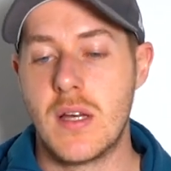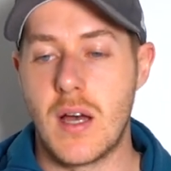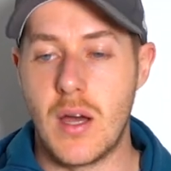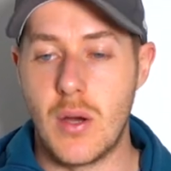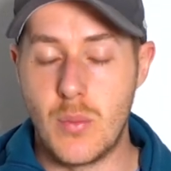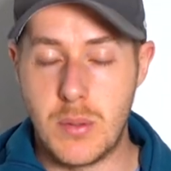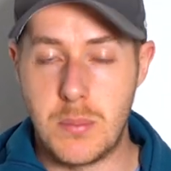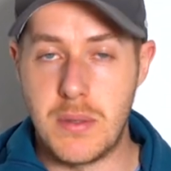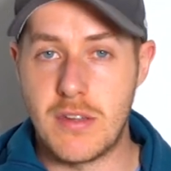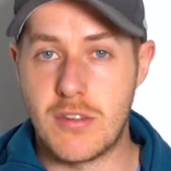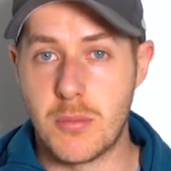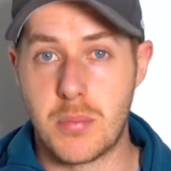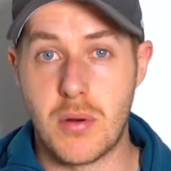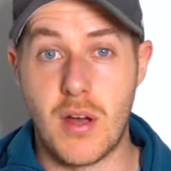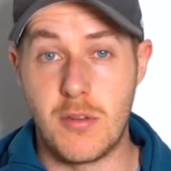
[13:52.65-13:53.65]
I would be
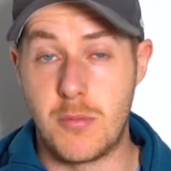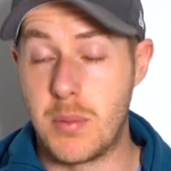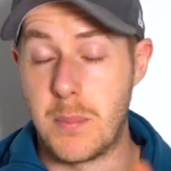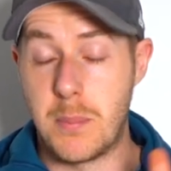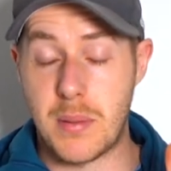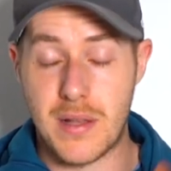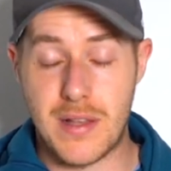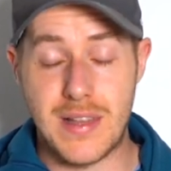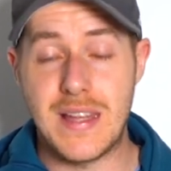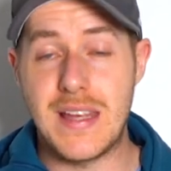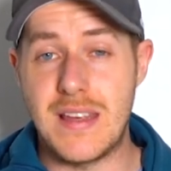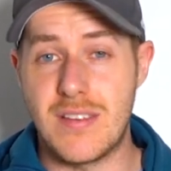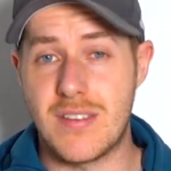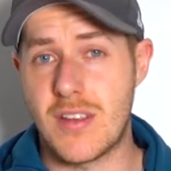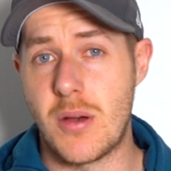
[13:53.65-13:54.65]
surprised, but
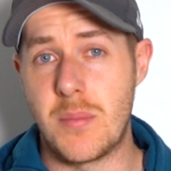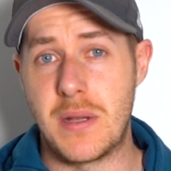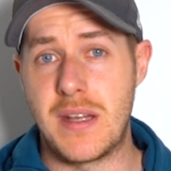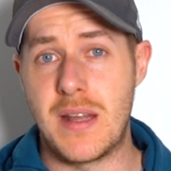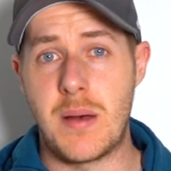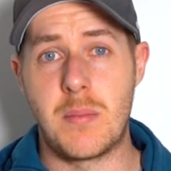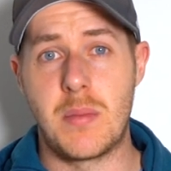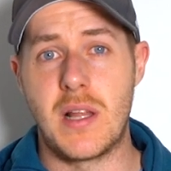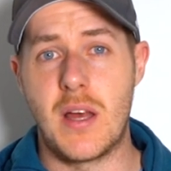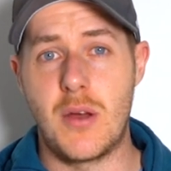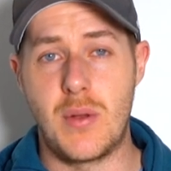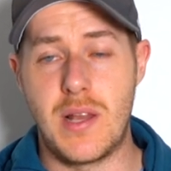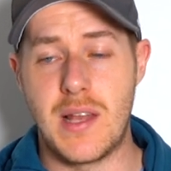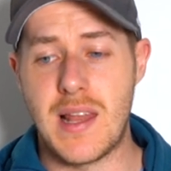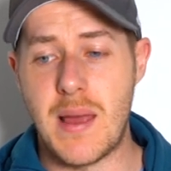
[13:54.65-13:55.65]
please comment down
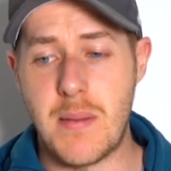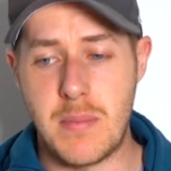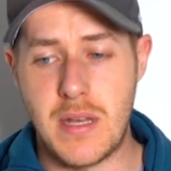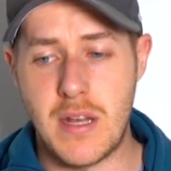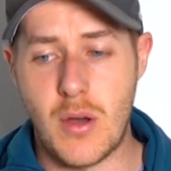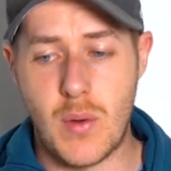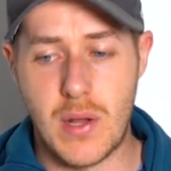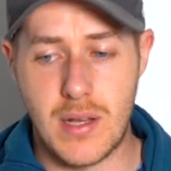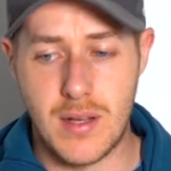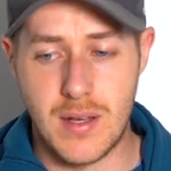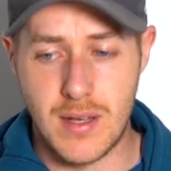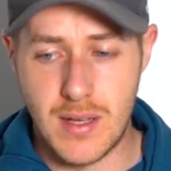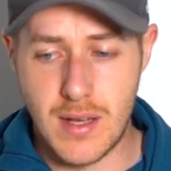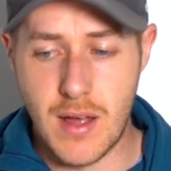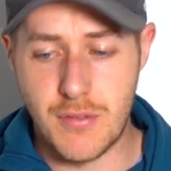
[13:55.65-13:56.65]
below, let me know, I'd
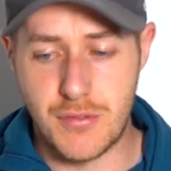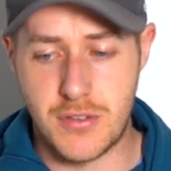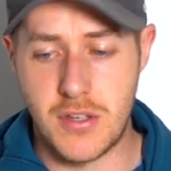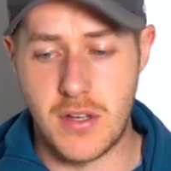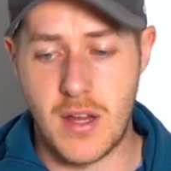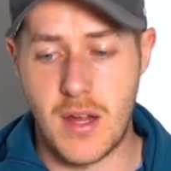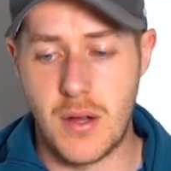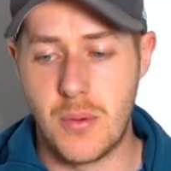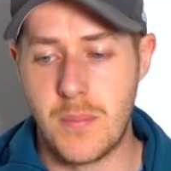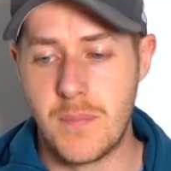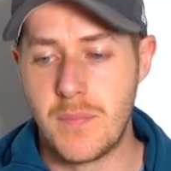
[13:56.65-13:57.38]
love to know.